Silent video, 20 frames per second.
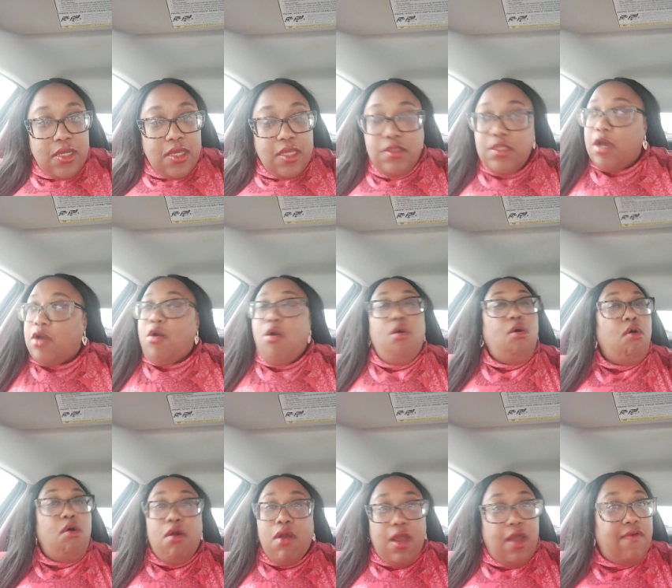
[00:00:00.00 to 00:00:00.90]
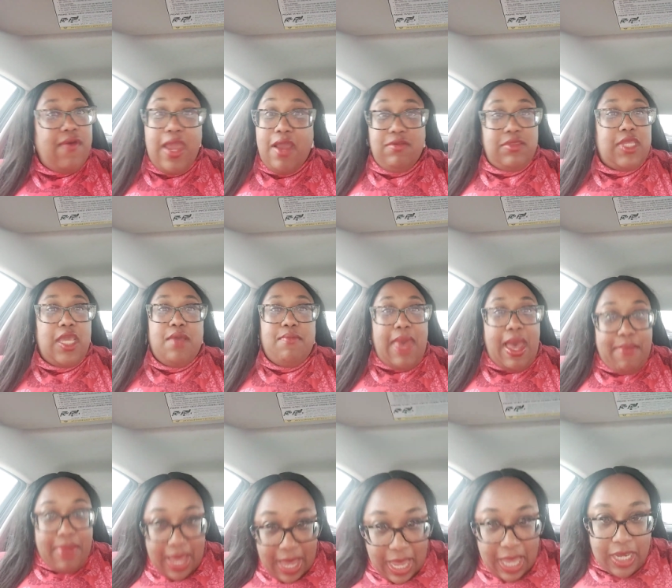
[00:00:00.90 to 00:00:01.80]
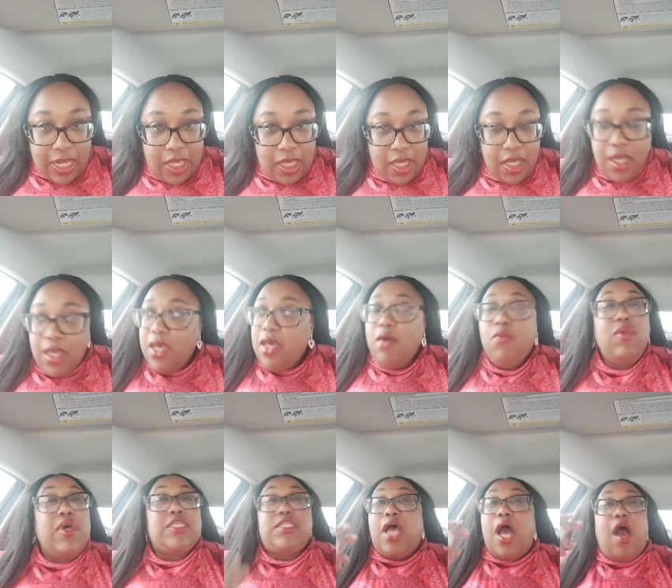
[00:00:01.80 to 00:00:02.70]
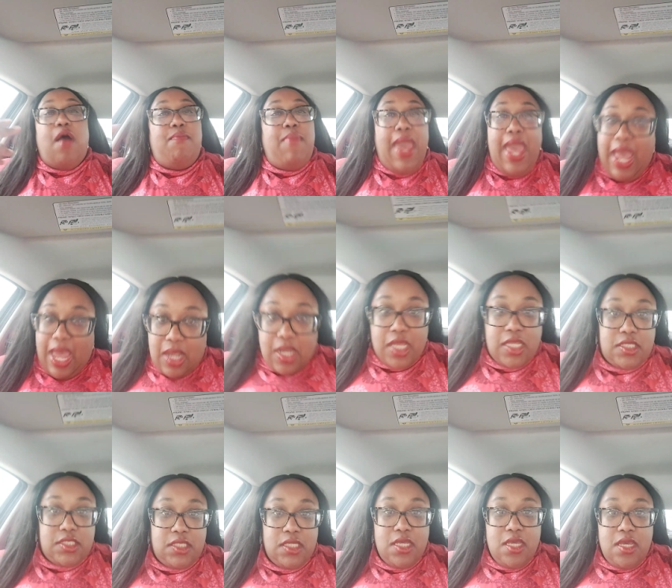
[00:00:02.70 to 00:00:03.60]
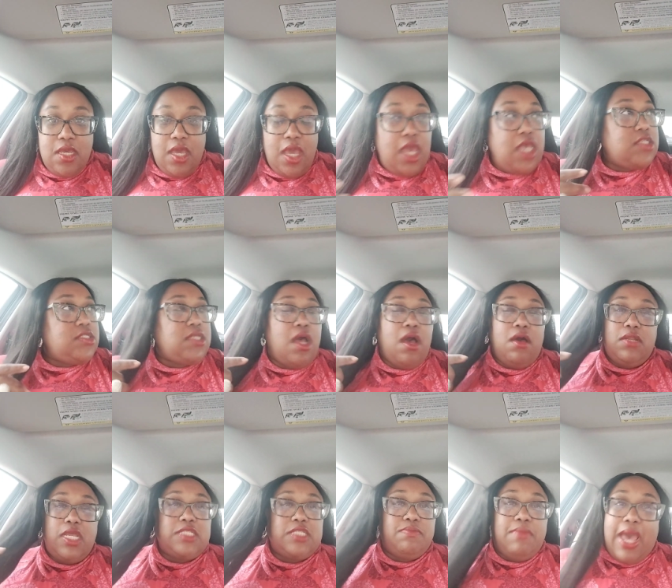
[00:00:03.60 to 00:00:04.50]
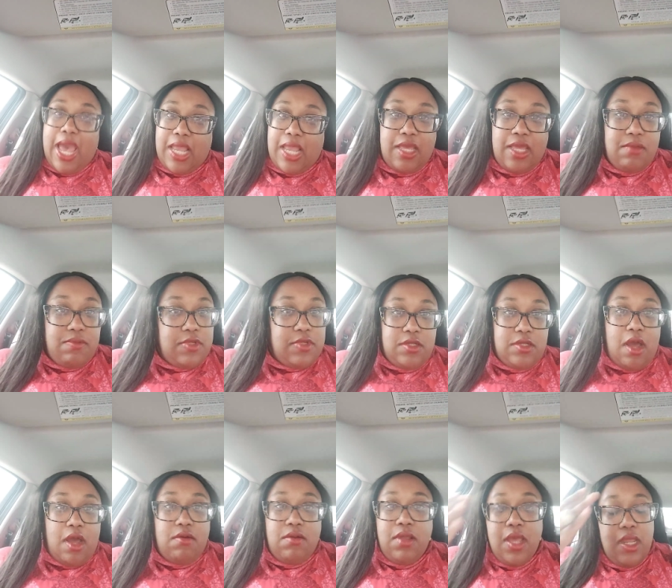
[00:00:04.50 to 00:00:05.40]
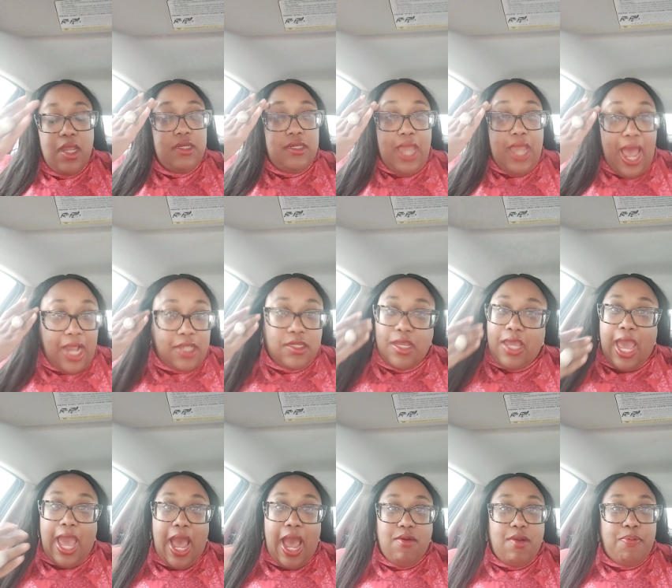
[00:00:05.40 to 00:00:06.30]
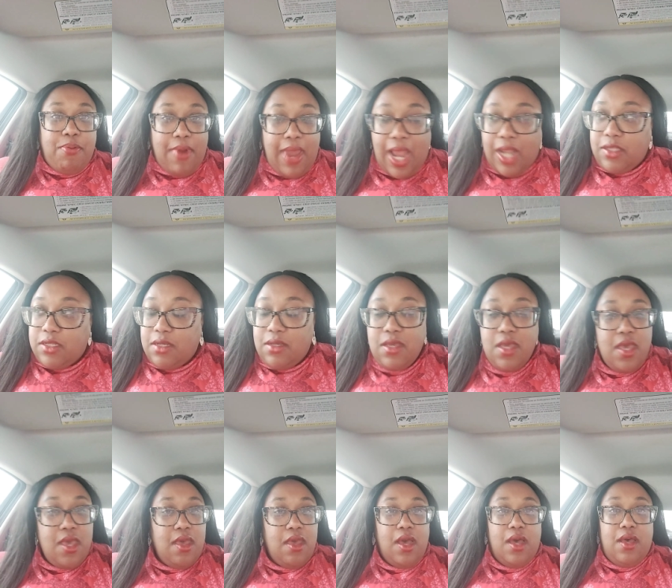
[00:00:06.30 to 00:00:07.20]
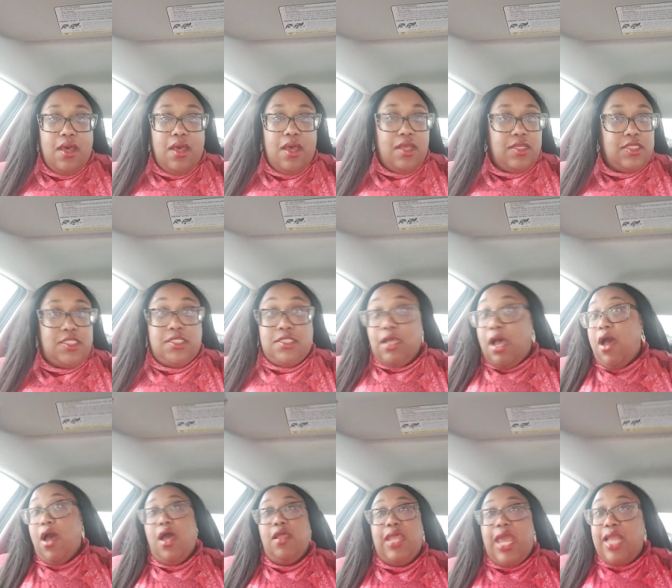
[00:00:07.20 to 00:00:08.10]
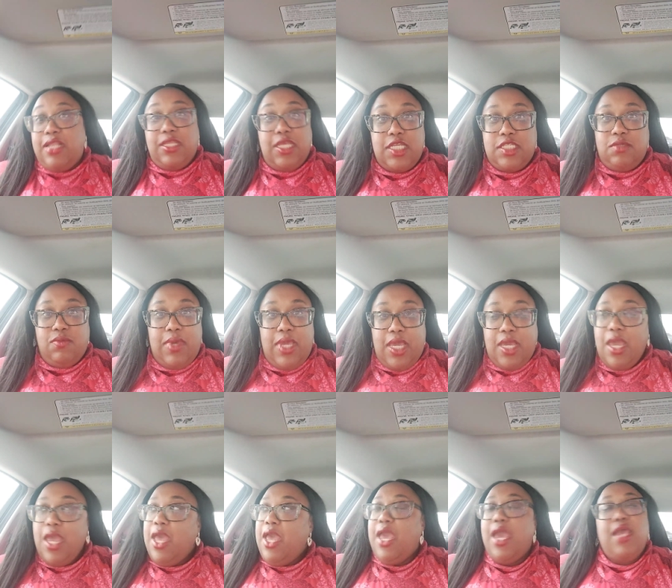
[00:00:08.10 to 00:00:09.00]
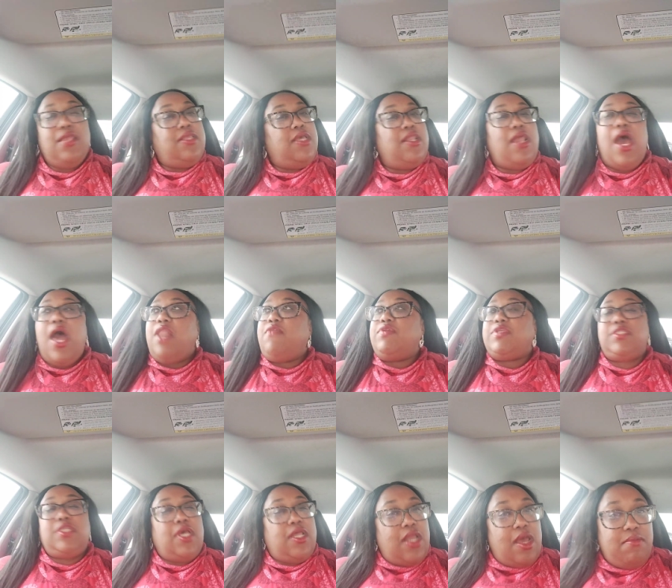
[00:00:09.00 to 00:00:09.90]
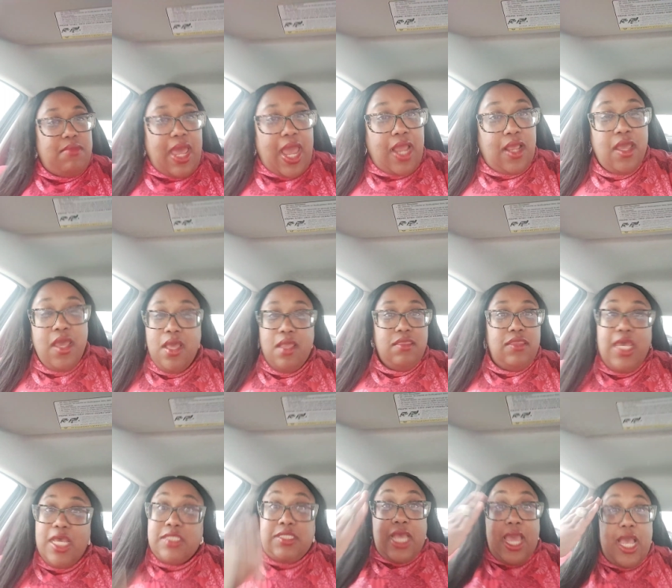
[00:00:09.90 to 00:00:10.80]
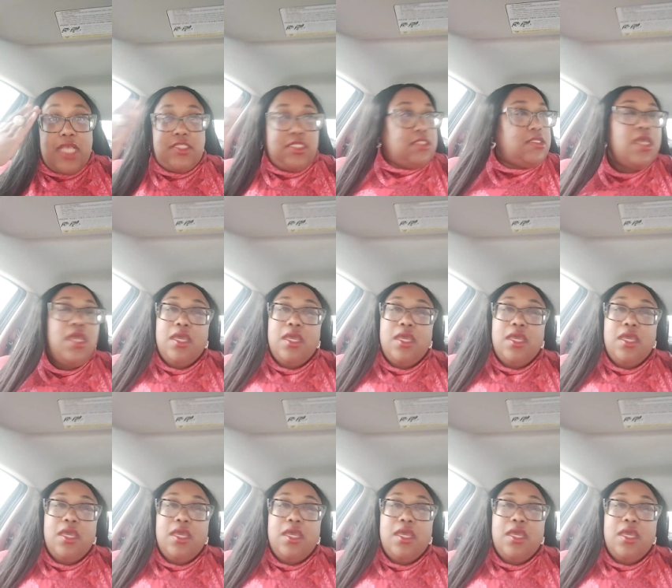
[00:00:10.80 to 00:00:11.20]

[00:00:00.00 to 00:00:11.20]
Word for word: the core of everything in my body was all balanced. And so this mighty, you know, doctor chiropractor uh, saw that this week. And then all of a sudden, I'm like, this answers